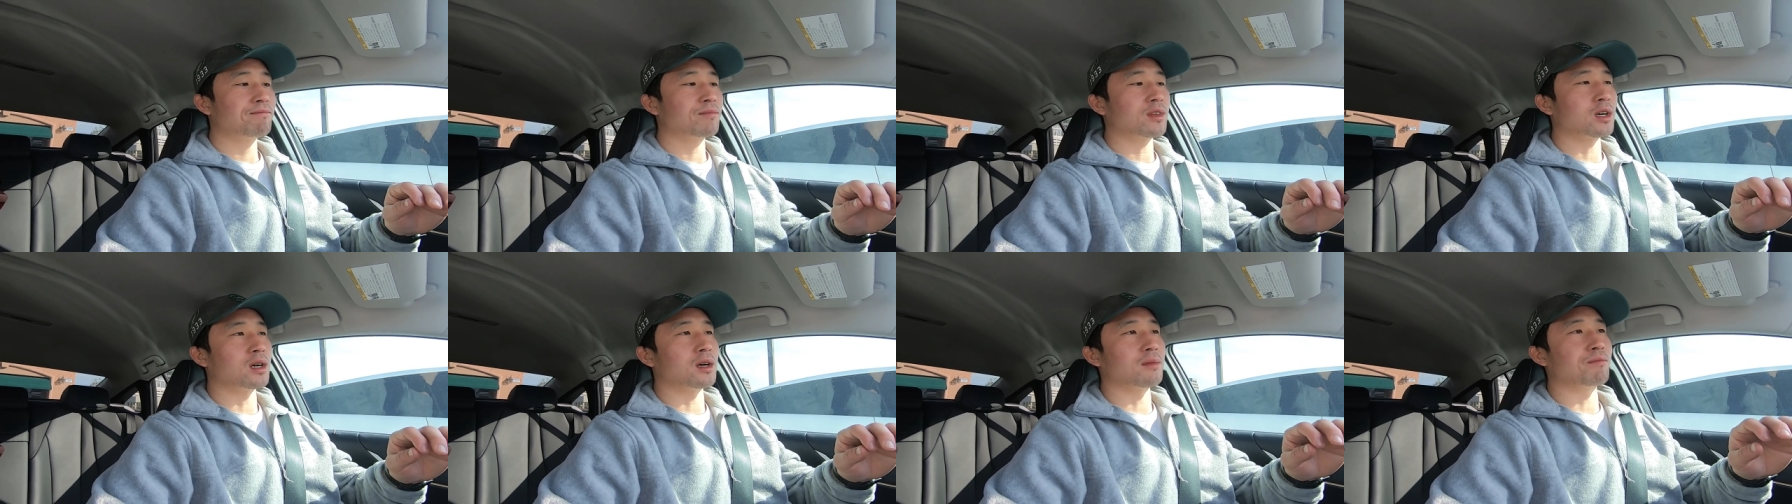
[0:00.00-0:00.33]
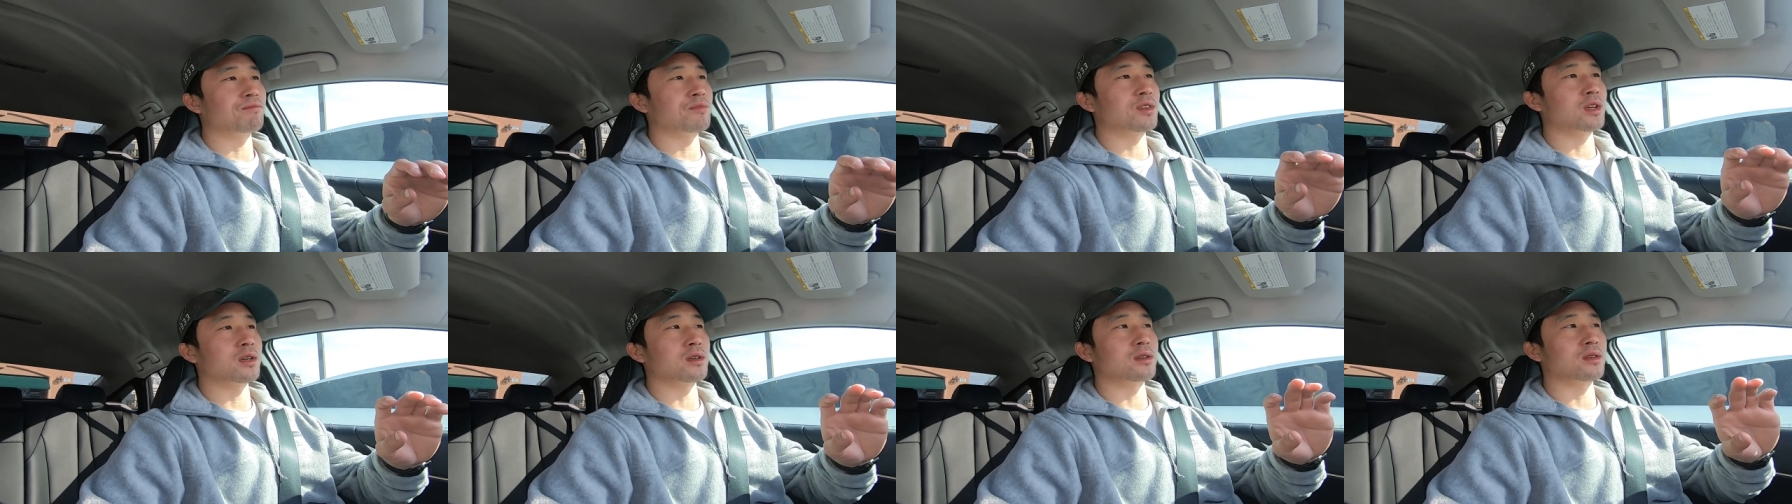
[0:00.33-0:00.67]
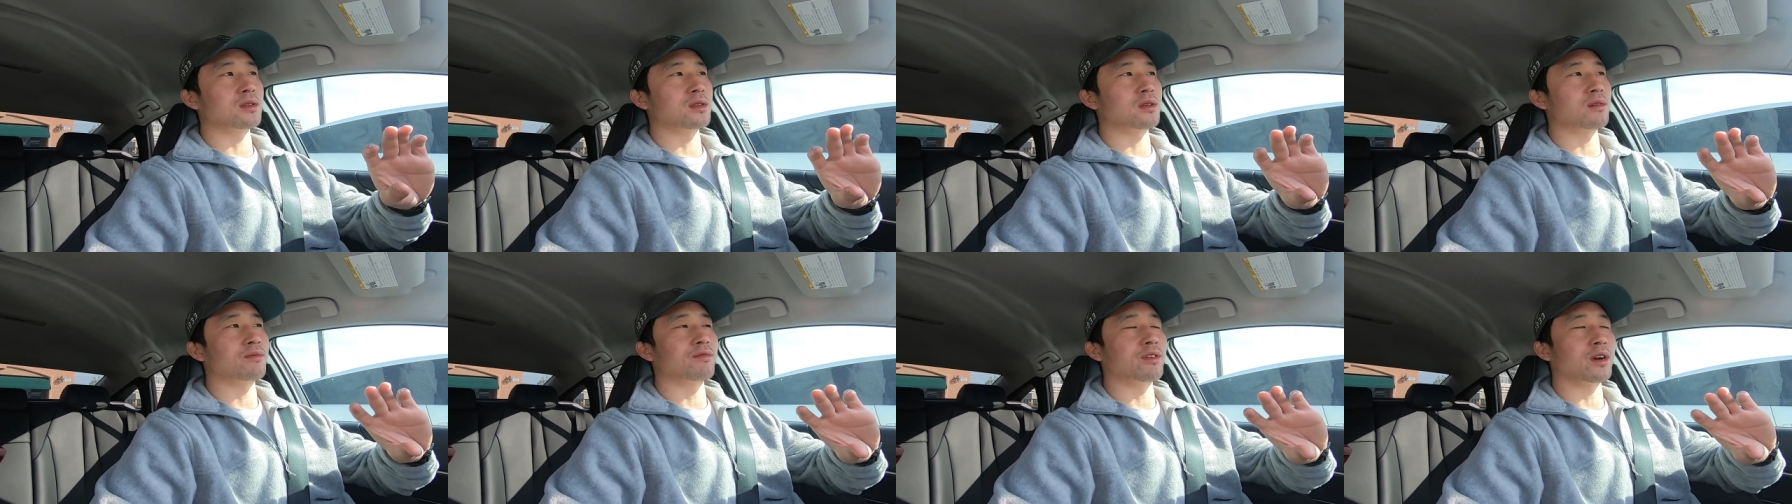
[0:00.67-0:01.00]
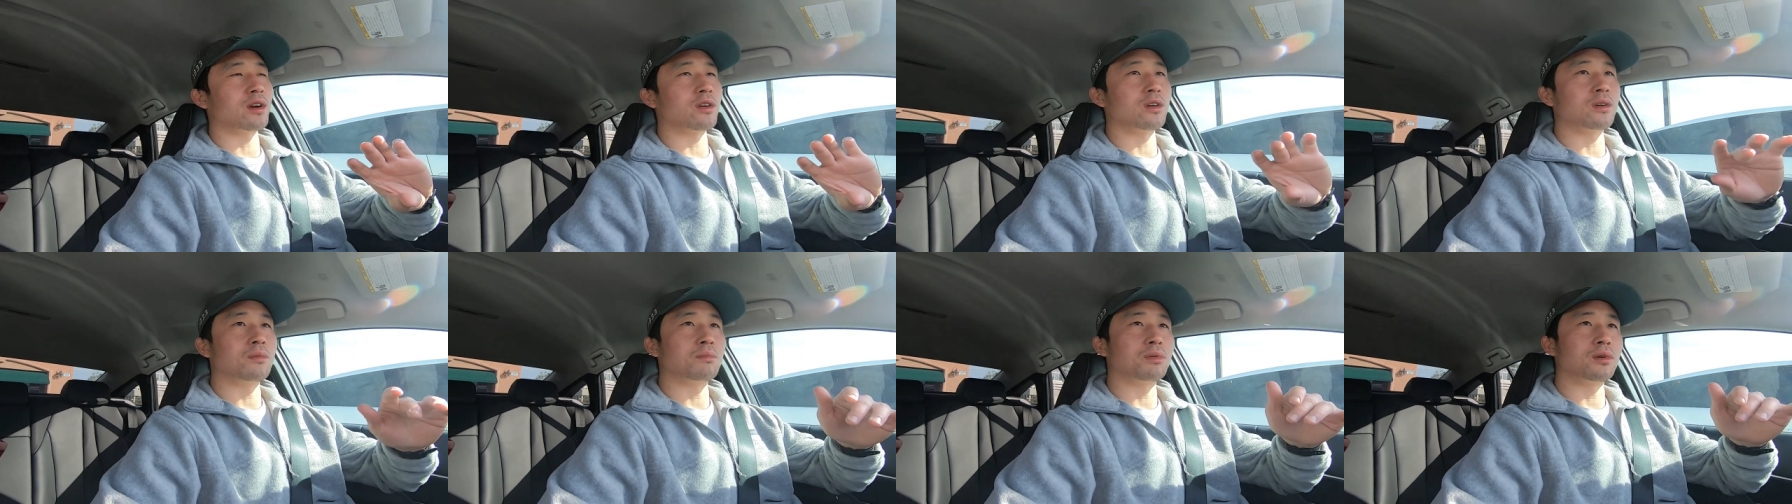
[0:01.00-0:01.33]

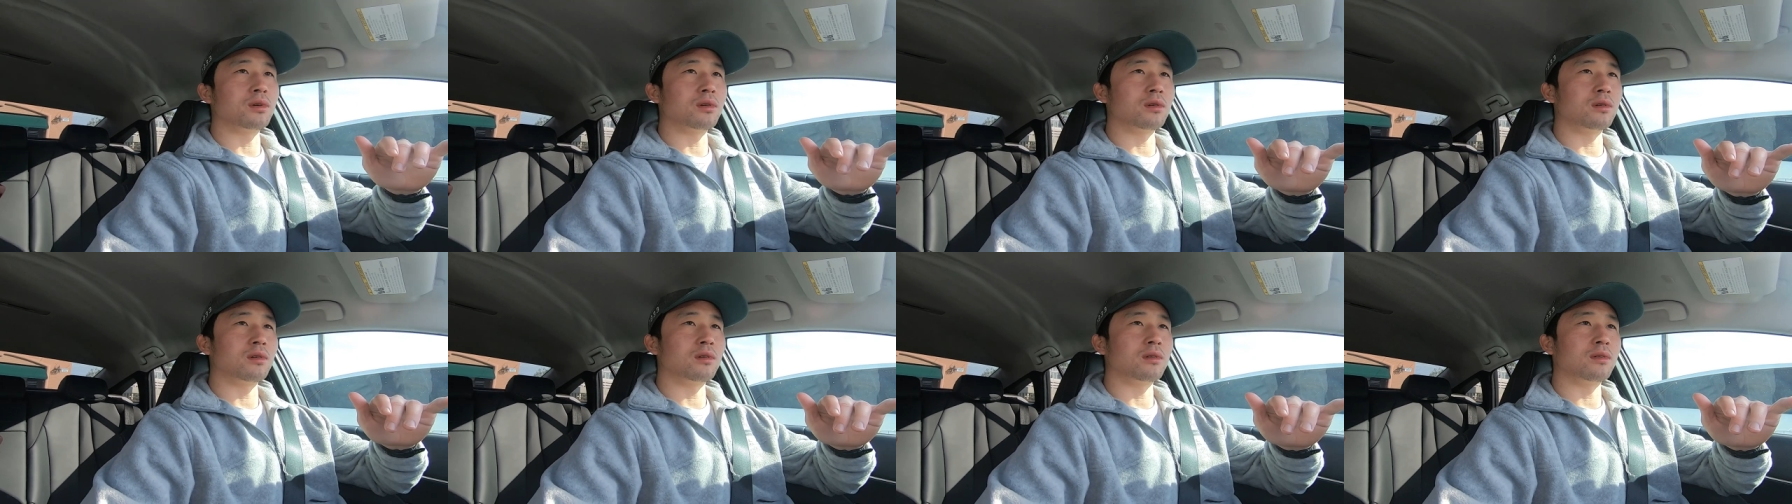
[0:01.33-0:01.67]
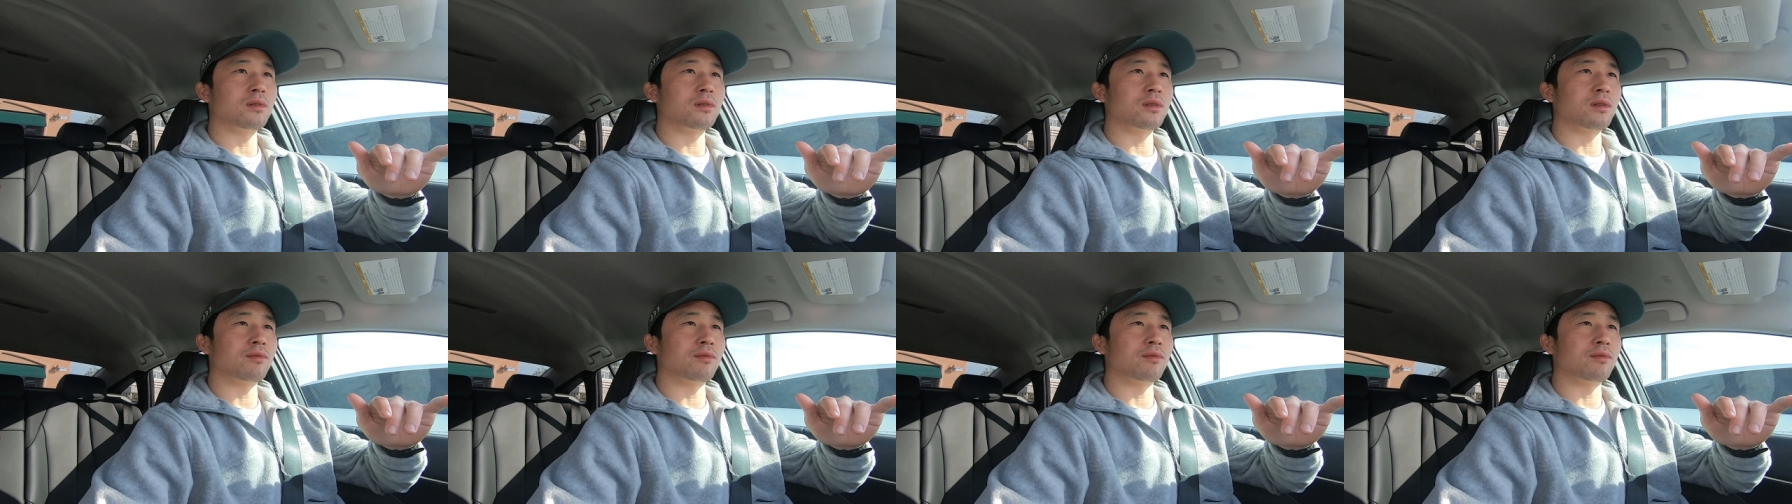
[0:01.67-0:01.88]
the